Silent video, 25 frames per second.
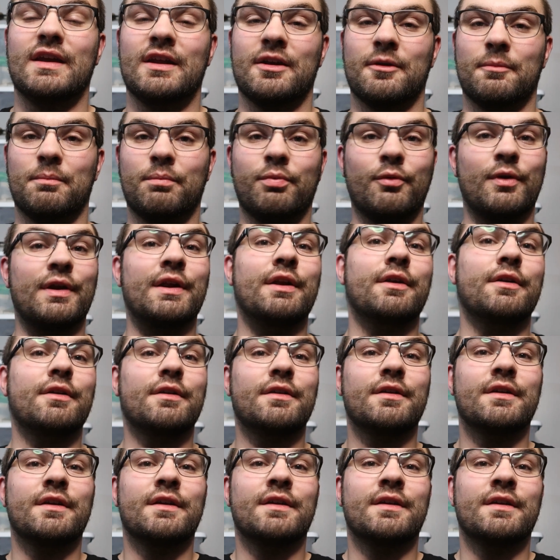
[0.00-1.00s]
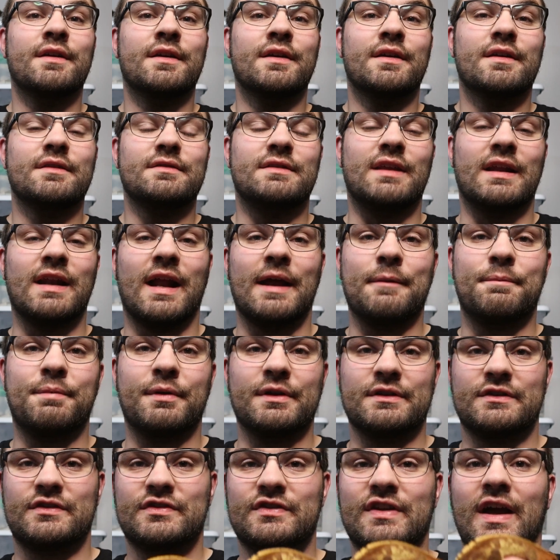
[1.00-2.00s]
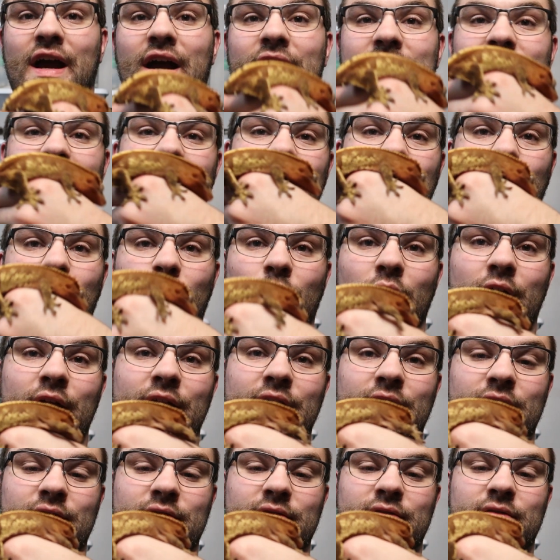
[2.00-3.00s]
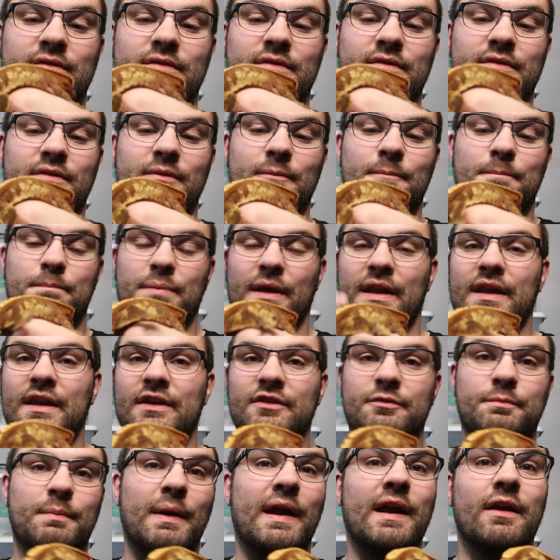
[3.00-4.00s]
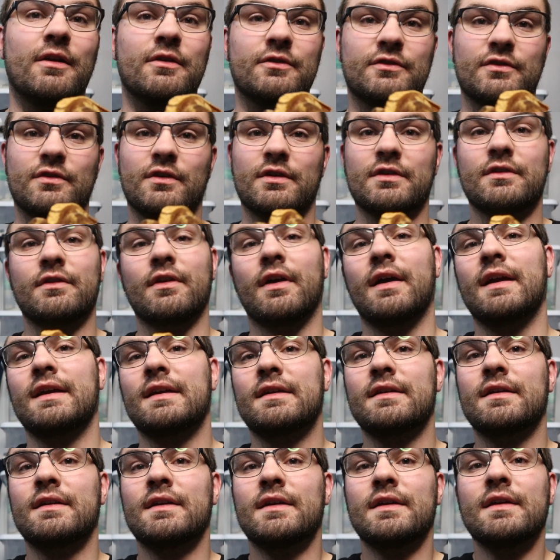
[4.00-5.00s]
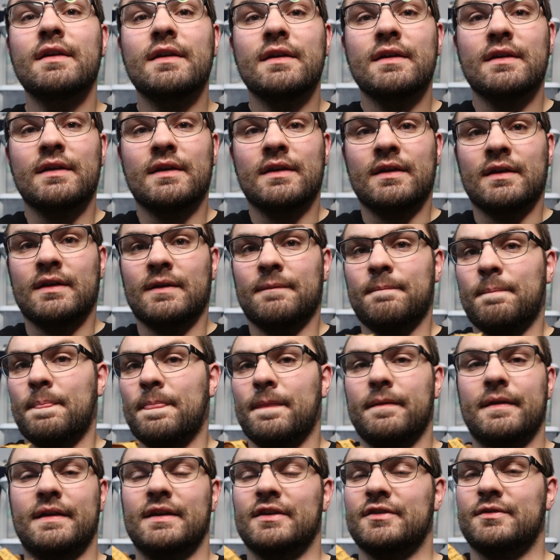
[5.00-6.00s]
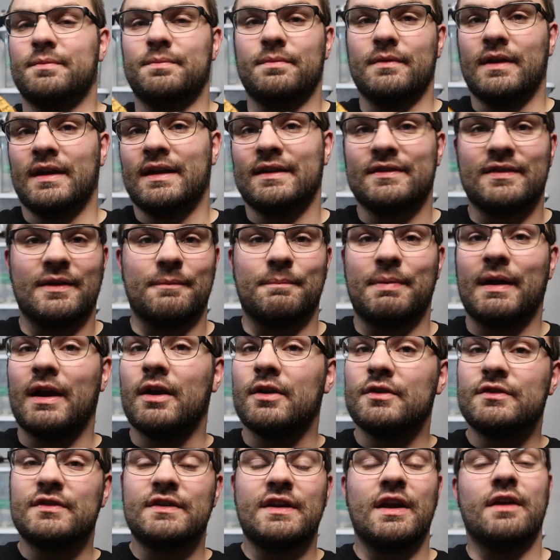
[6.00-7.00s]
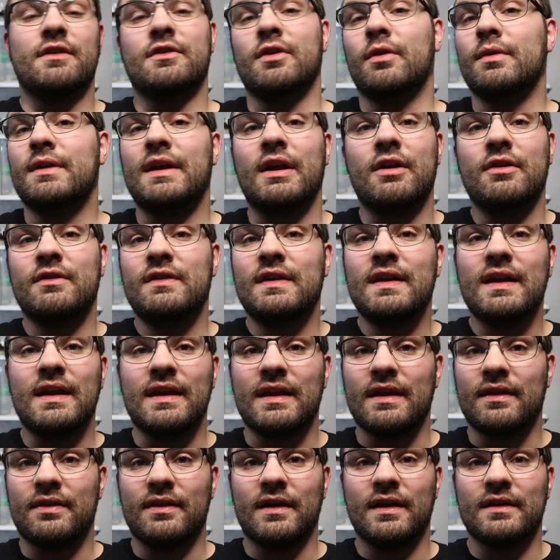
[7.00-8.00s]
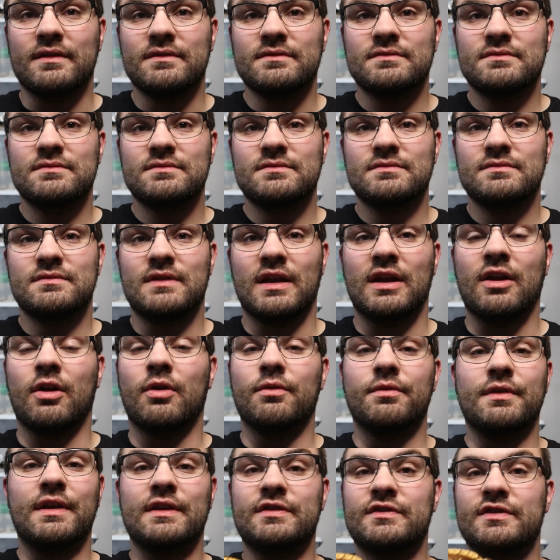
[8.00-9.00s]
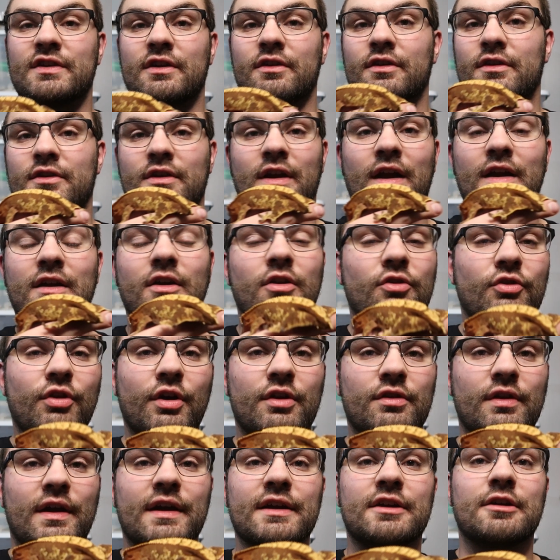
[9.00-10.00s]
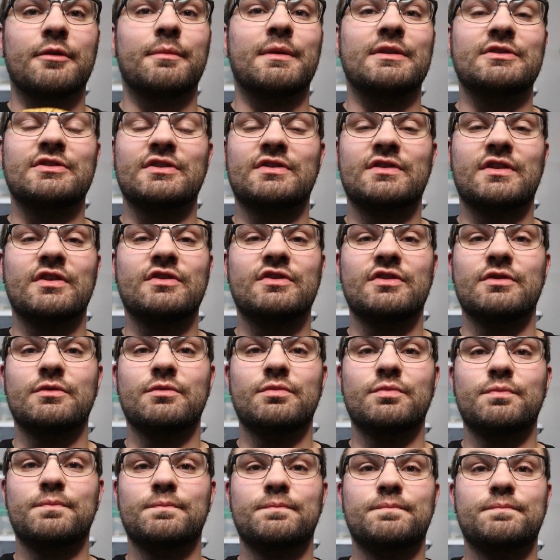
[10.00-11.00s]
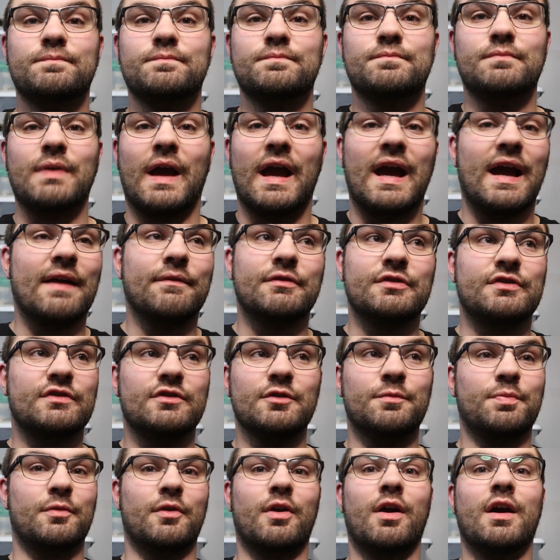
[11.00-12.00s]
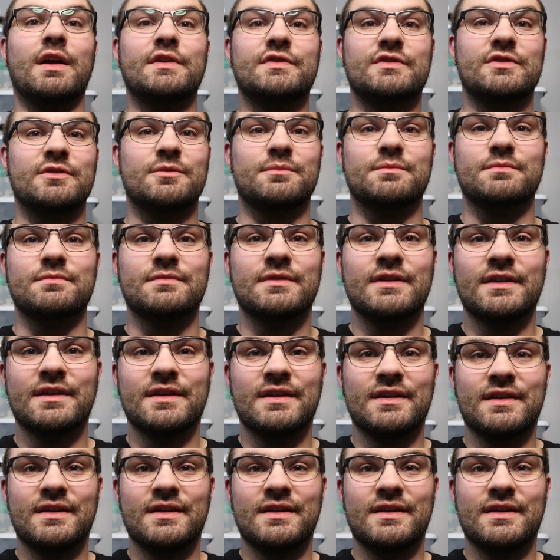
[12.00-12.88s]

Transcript: in a breeder than I put stock into what Benny's parents looked like. Because, like I said, parents don't guarantee anything. They're not going to look like them, and just because you have a super awesome